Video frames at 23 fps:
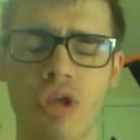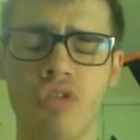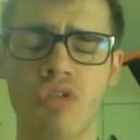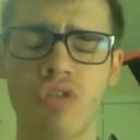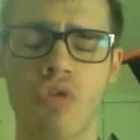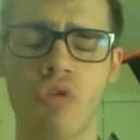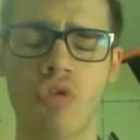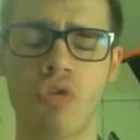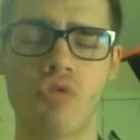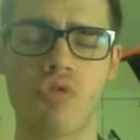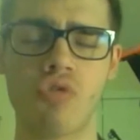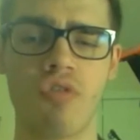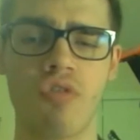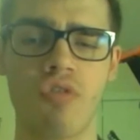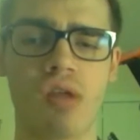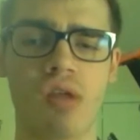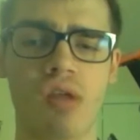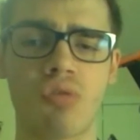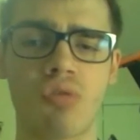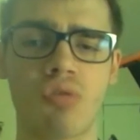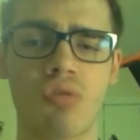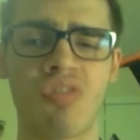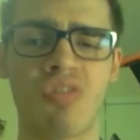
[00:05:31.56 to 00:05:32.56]
to
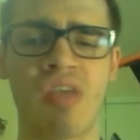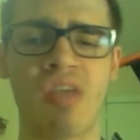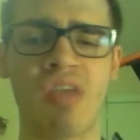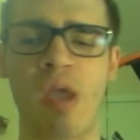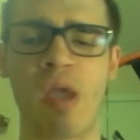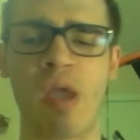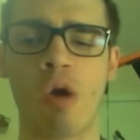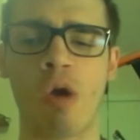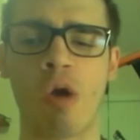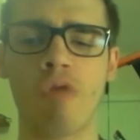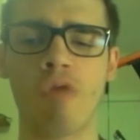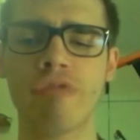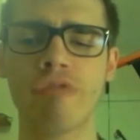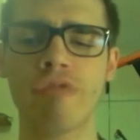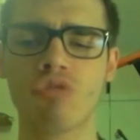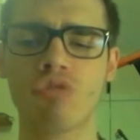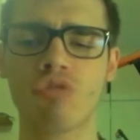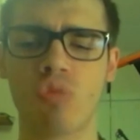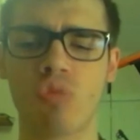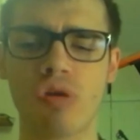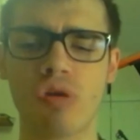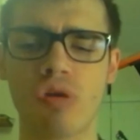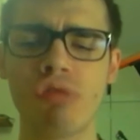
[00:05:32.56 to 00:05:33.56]
Toronto CA, over
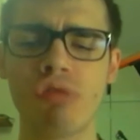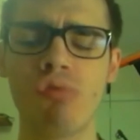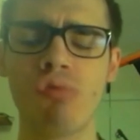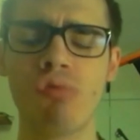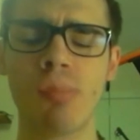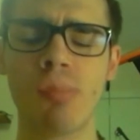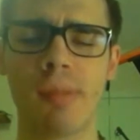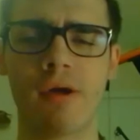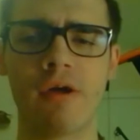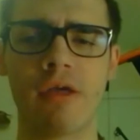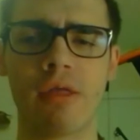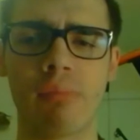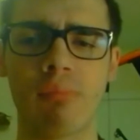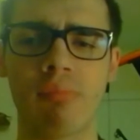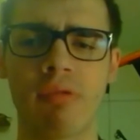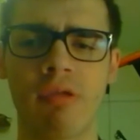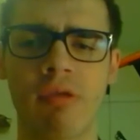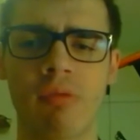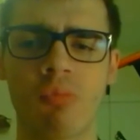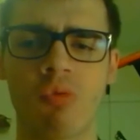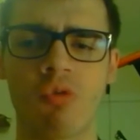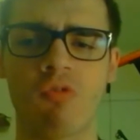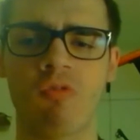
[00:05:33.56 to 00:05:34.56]
21 million
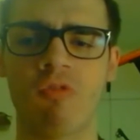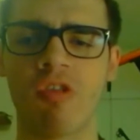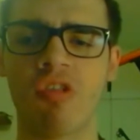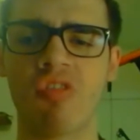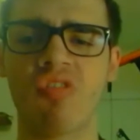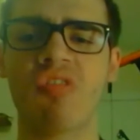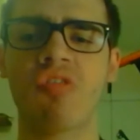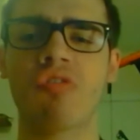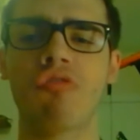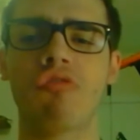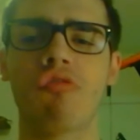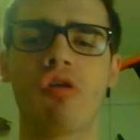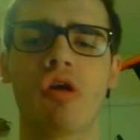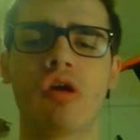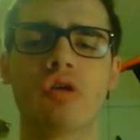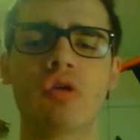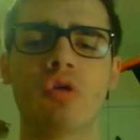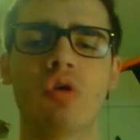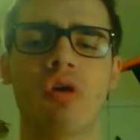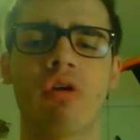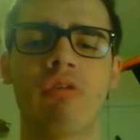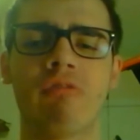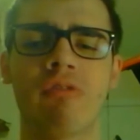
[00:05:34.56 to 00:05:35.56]
people visit
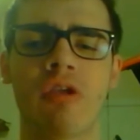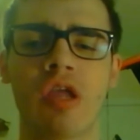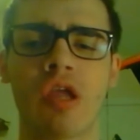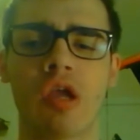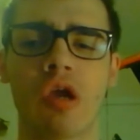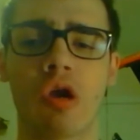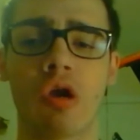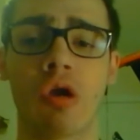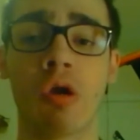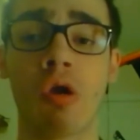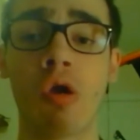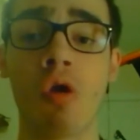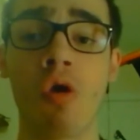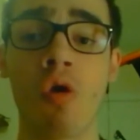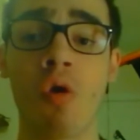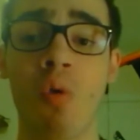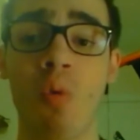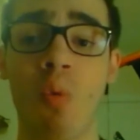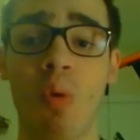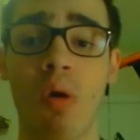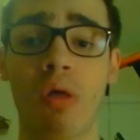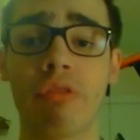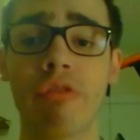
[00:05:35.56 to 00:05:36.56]
Toronto every year.
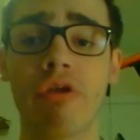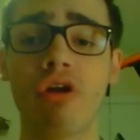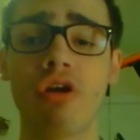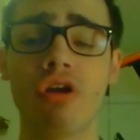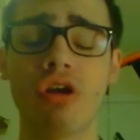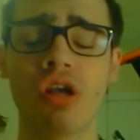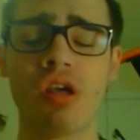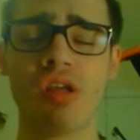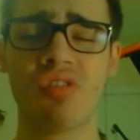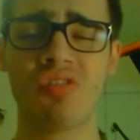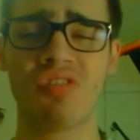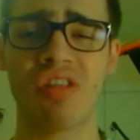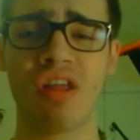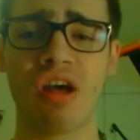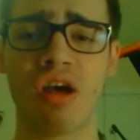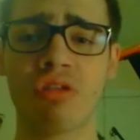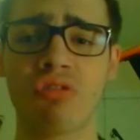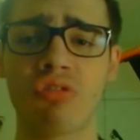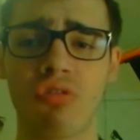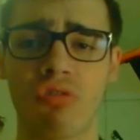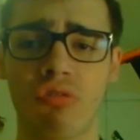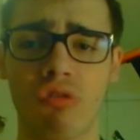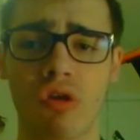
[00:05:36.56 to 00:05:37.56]
Whether it is
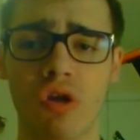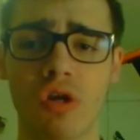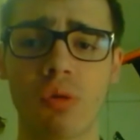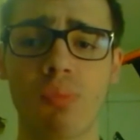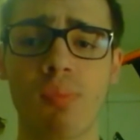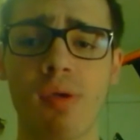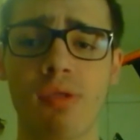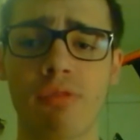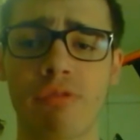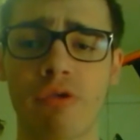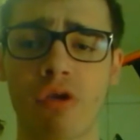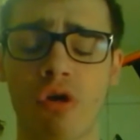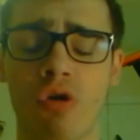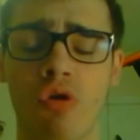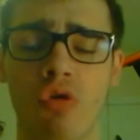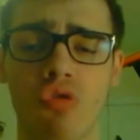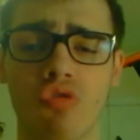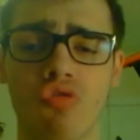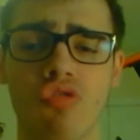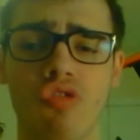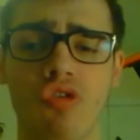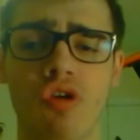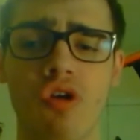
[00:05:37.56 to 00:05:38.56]
not to learn about the
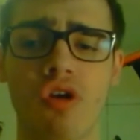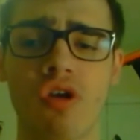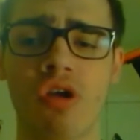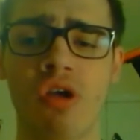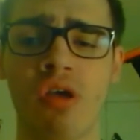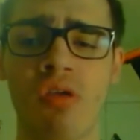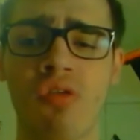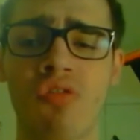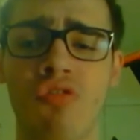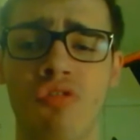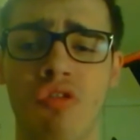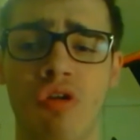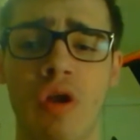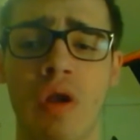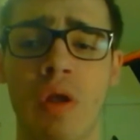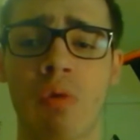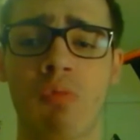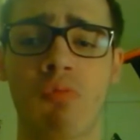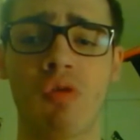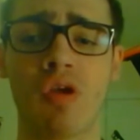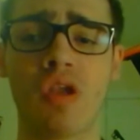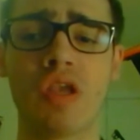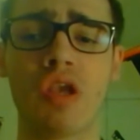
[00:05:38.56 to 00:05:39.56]
culture or history,
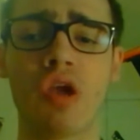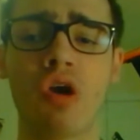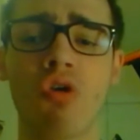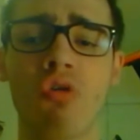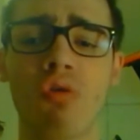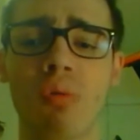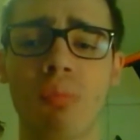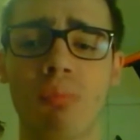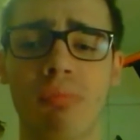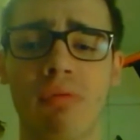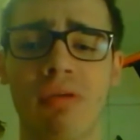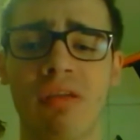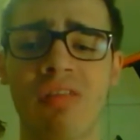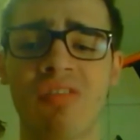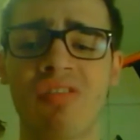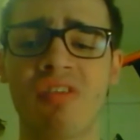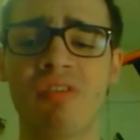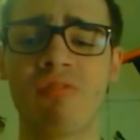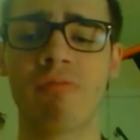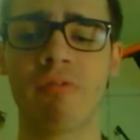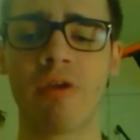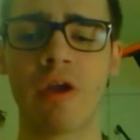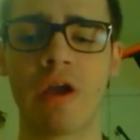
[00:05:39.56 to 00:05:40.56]
we know
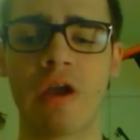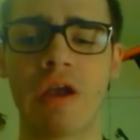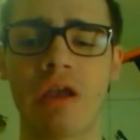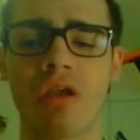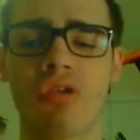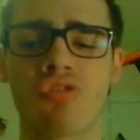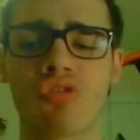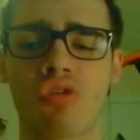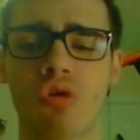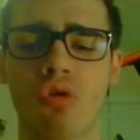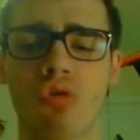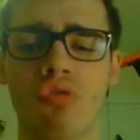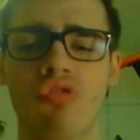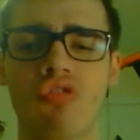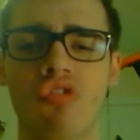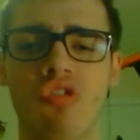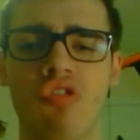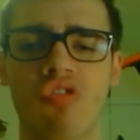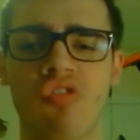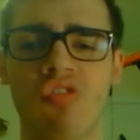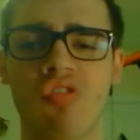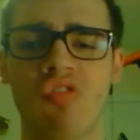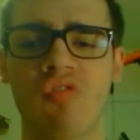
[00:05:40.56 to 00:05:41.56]
embracing various
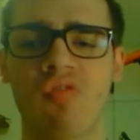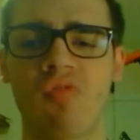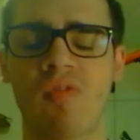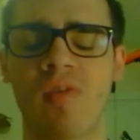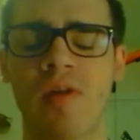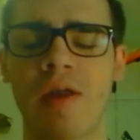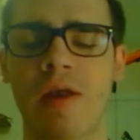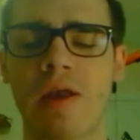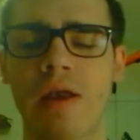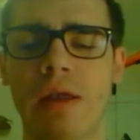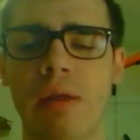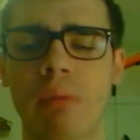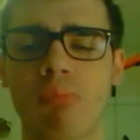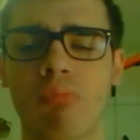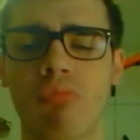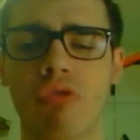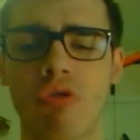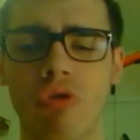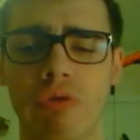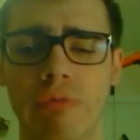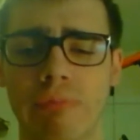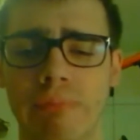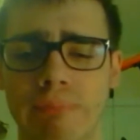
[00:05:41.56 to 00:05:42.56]
cultures is very
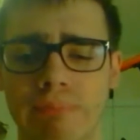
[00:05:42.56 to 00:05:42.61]
important.